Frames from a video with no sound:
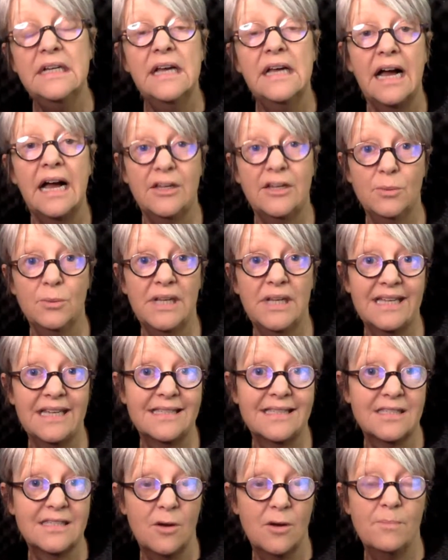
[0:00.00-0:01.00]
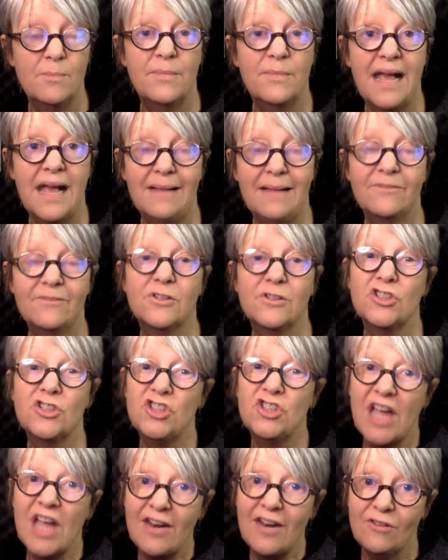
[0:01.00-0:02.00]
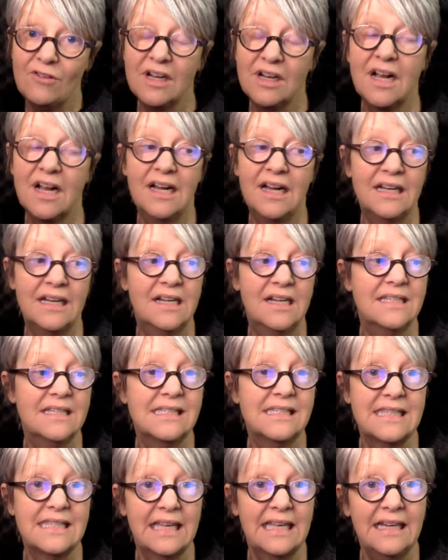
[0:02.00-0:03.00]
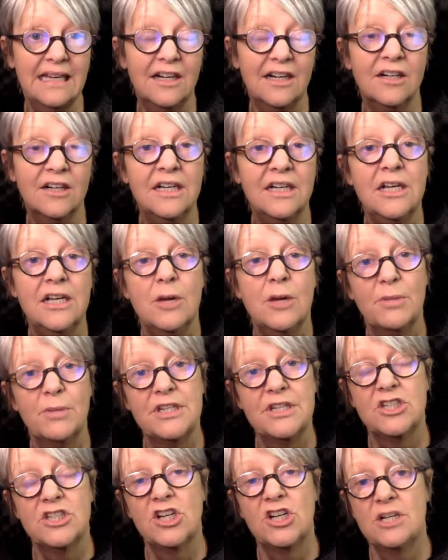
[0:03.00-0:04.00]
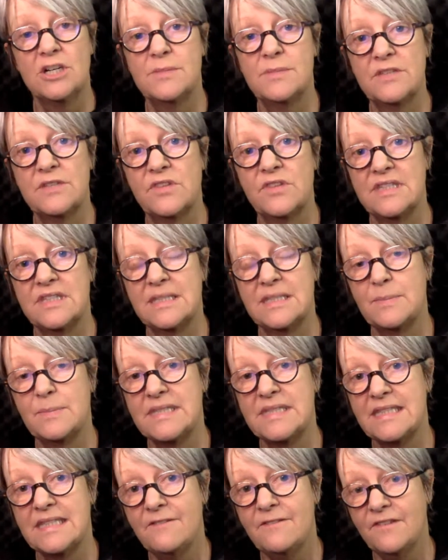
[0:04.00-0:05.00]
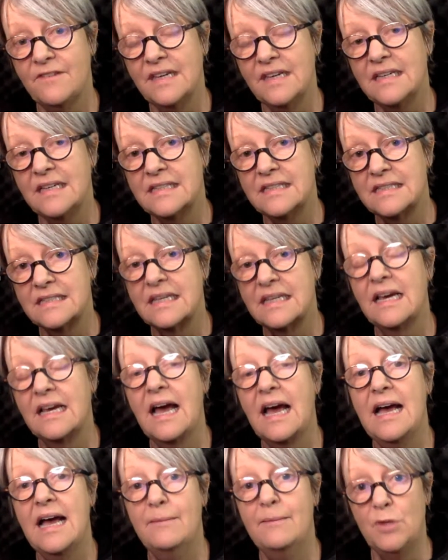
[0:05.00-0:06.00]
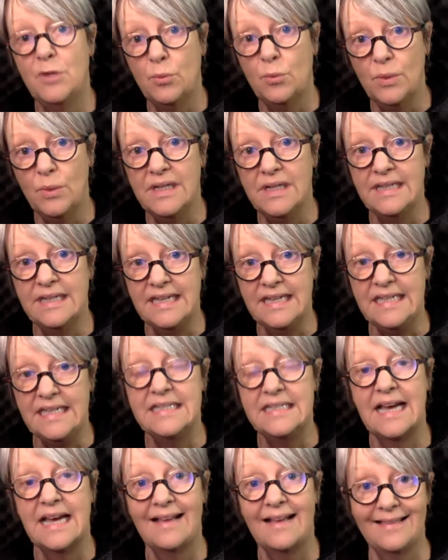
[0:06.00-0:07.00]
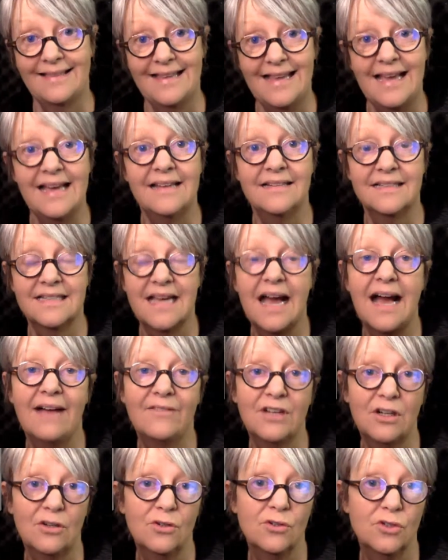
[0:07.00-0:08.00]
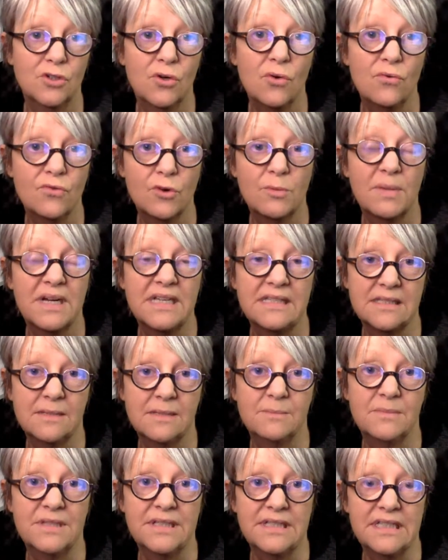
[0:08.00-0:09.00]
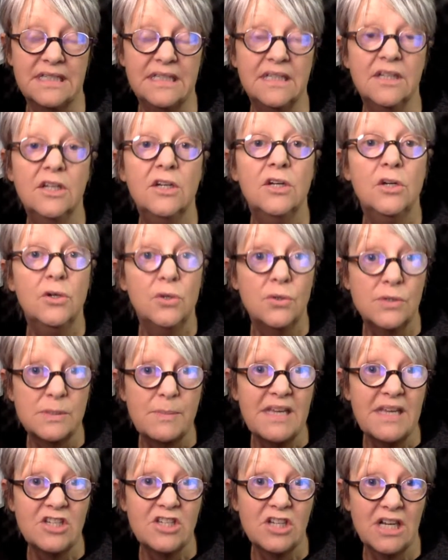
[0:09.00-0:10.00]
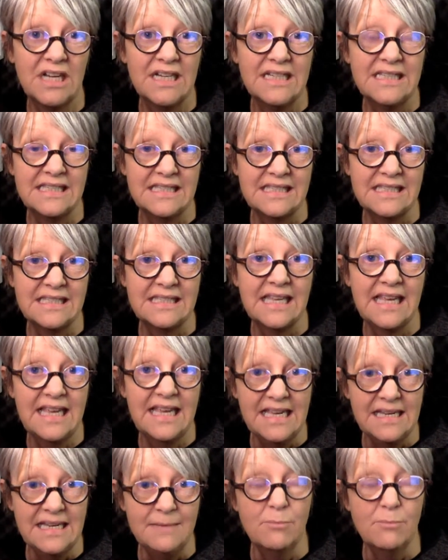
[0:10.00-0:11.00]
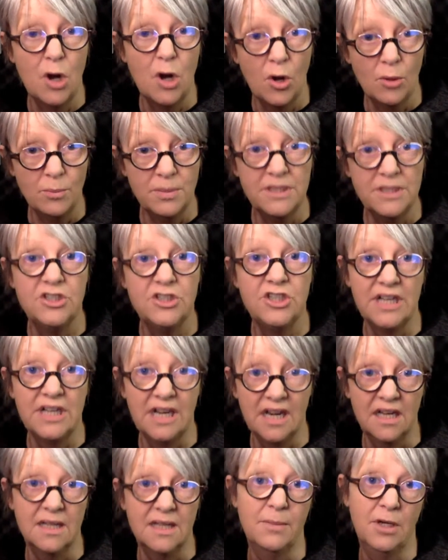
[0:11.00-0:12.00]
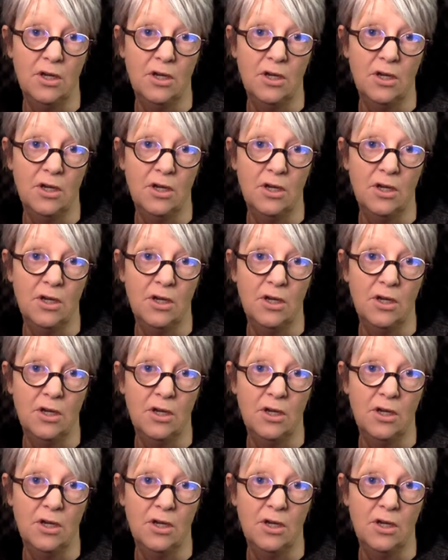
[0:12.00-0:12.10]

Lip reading: And you will get some helpful general guidelines there. But in terms of the specifics, you will need at the end to have it looked over by somebody who specialises in publishing libel